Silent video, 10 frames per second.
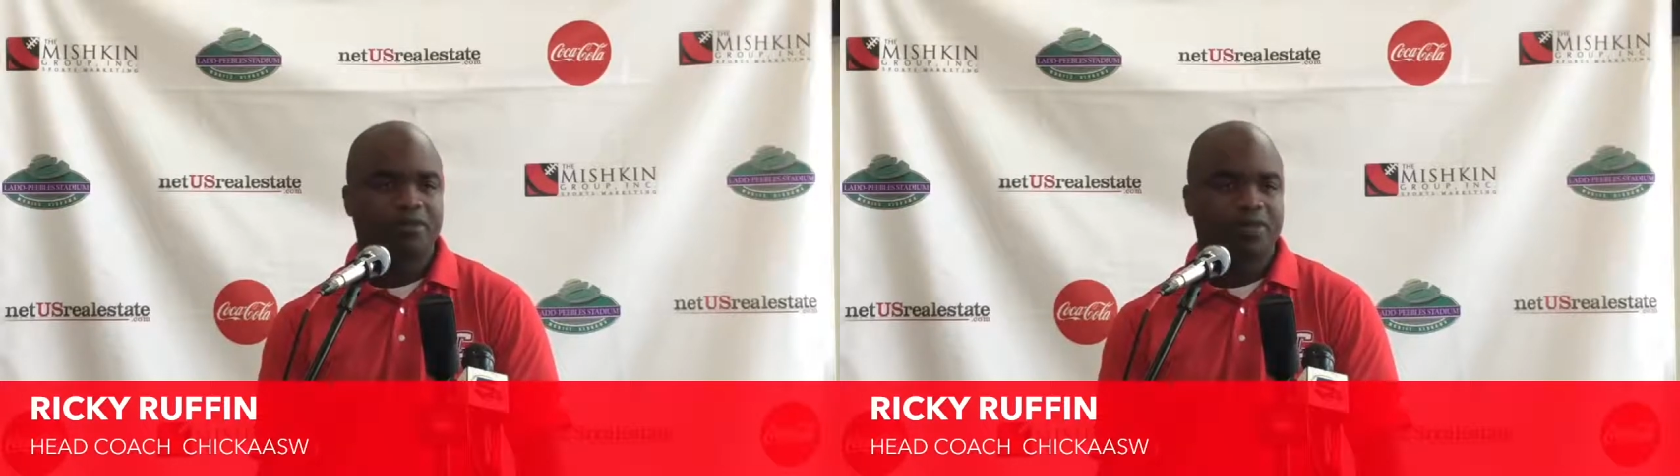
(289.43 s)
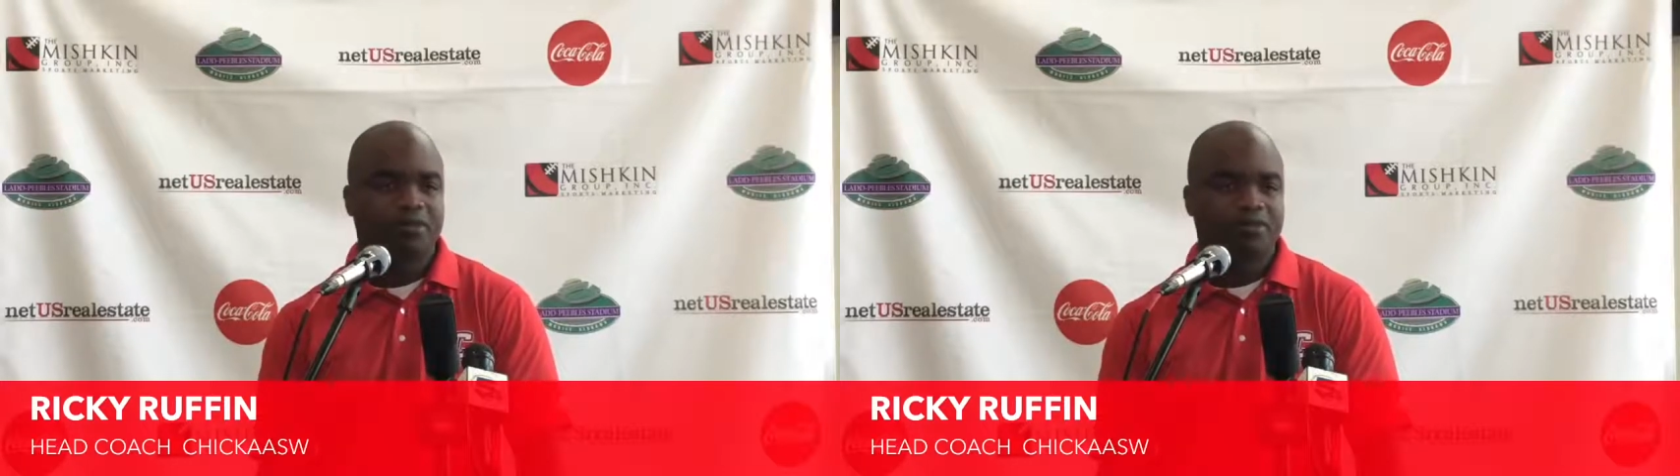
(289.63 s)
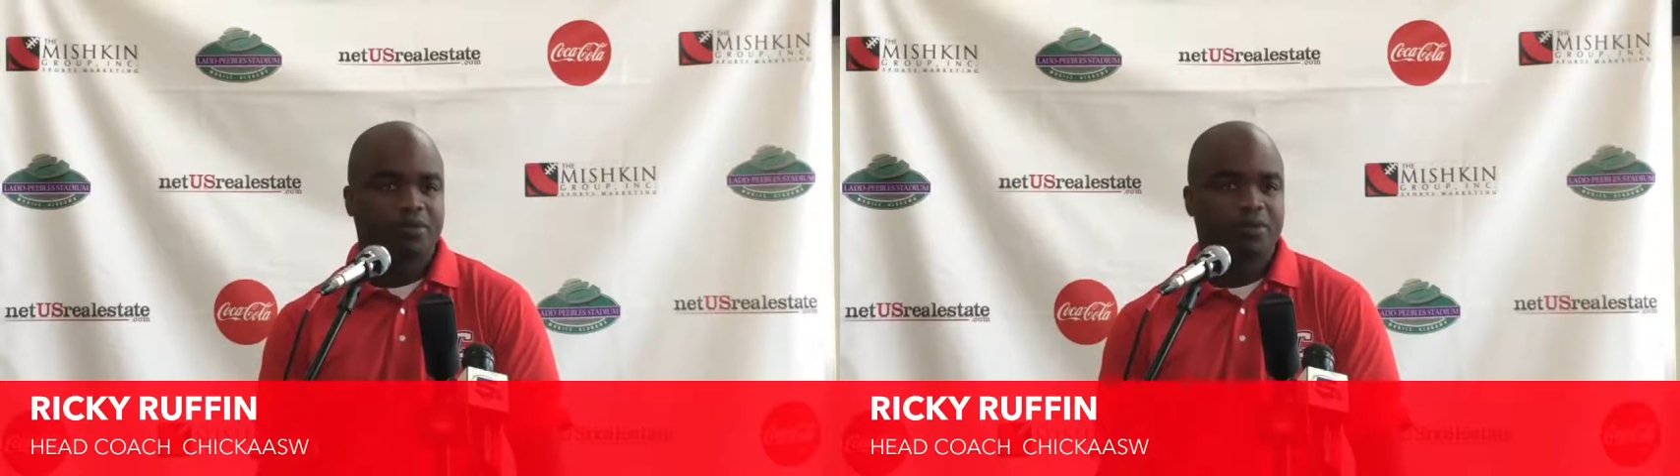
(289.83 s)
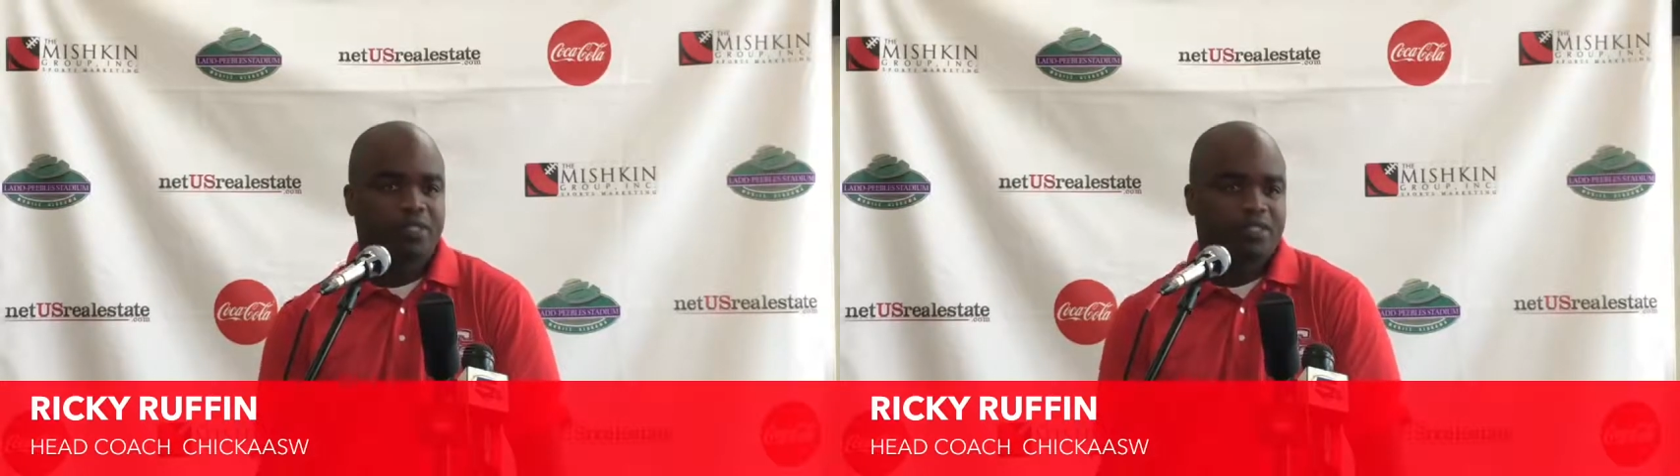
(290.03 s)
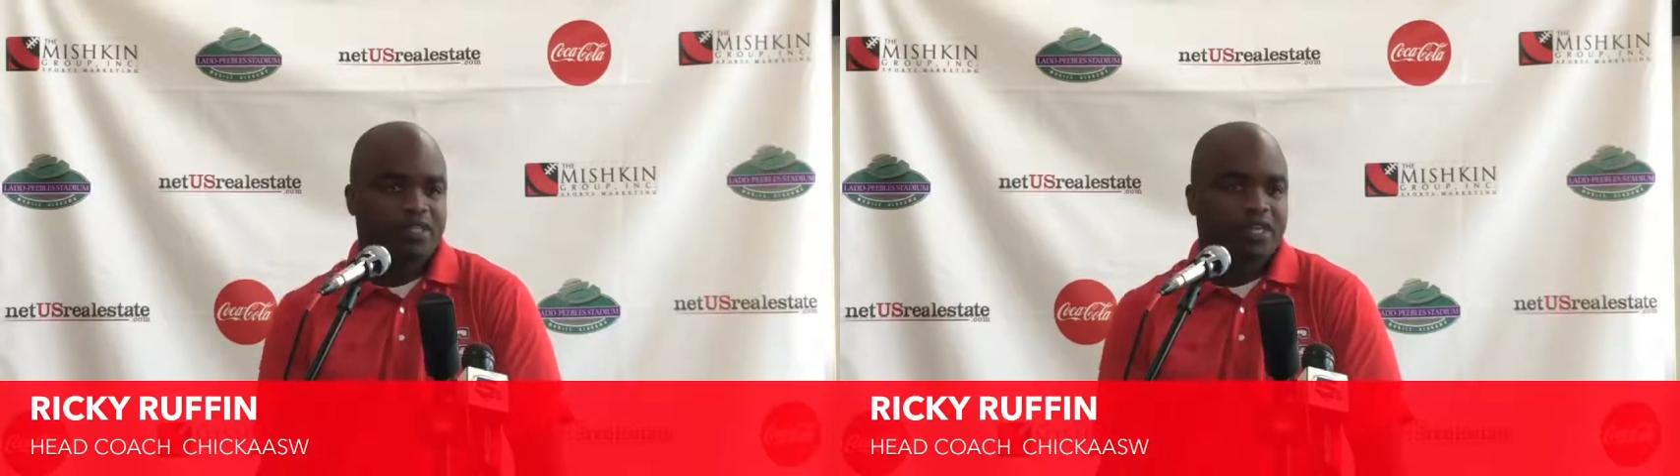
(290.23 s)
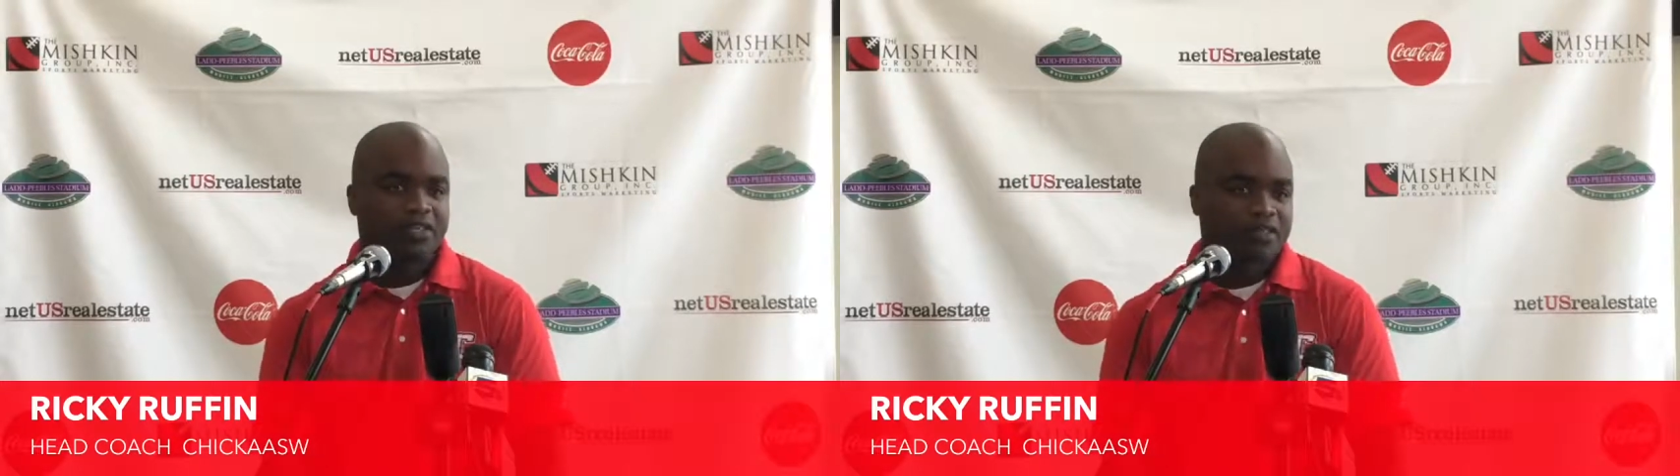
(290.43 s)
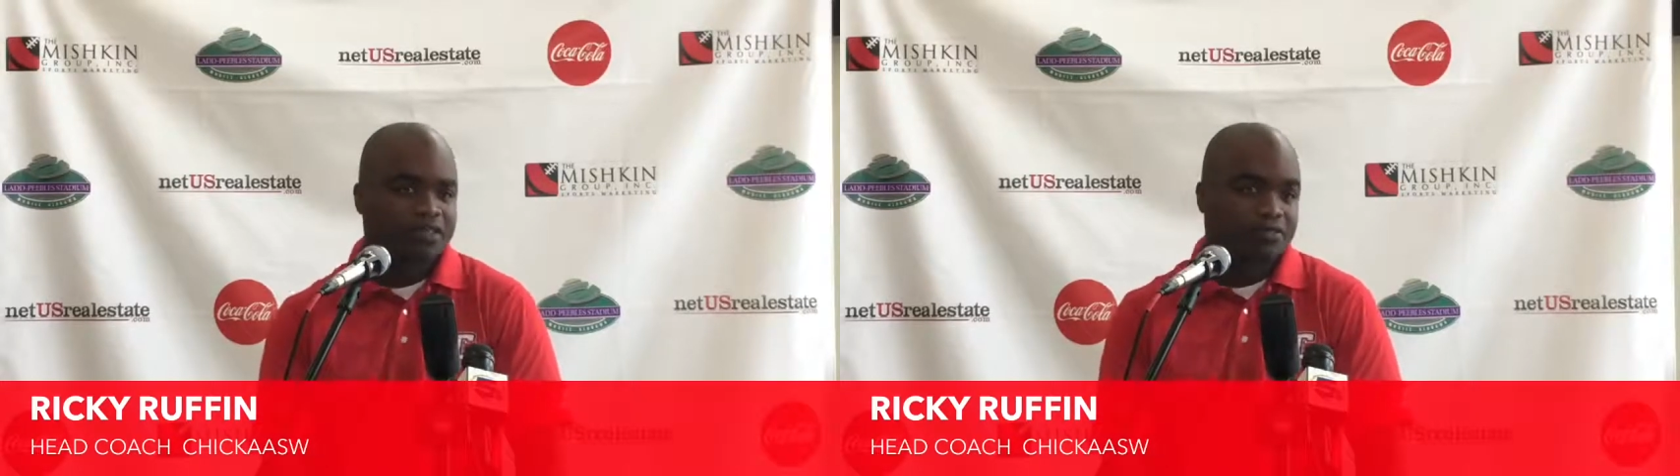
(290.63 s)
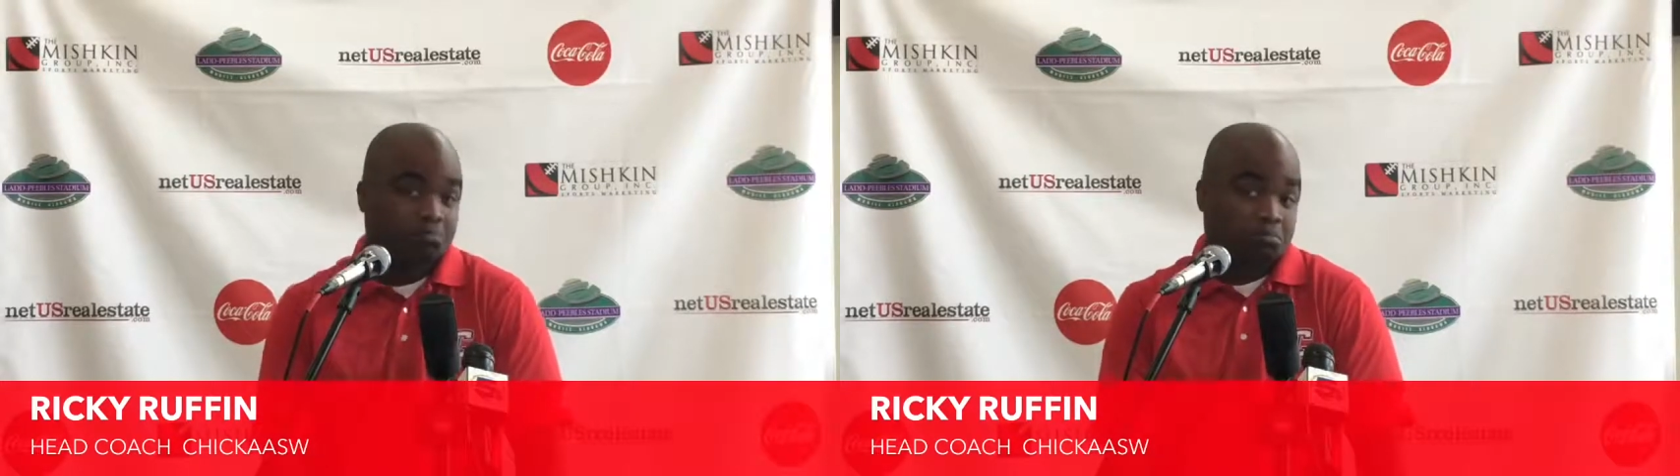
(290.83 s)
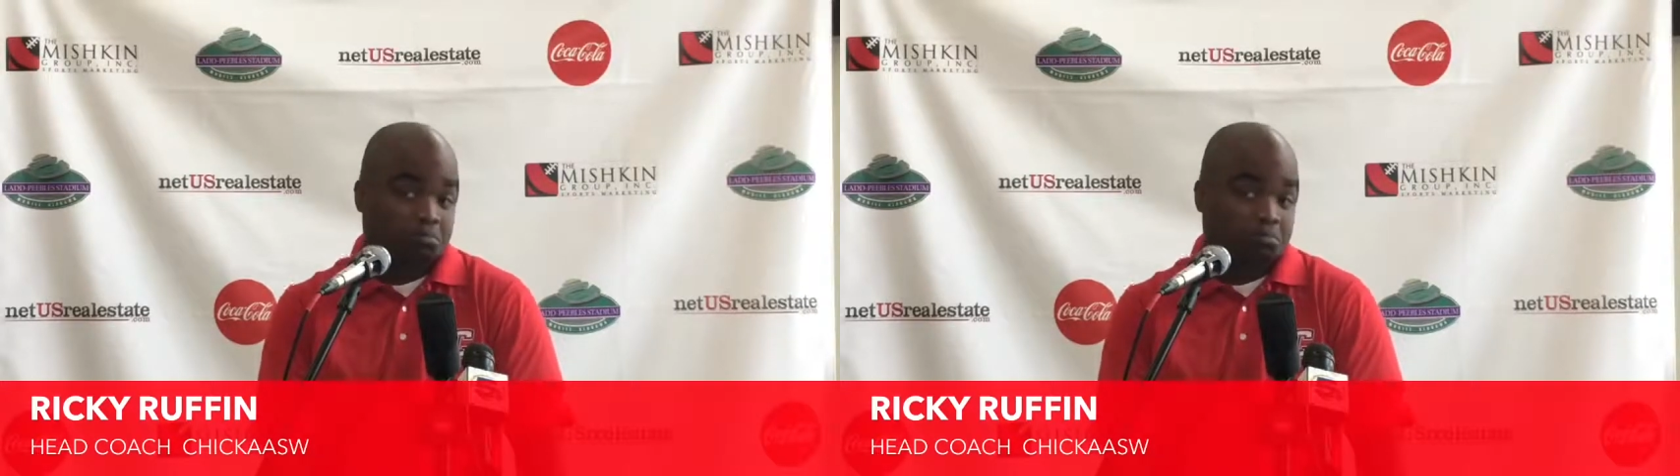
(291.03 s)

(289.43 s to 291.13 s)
my most exciting year.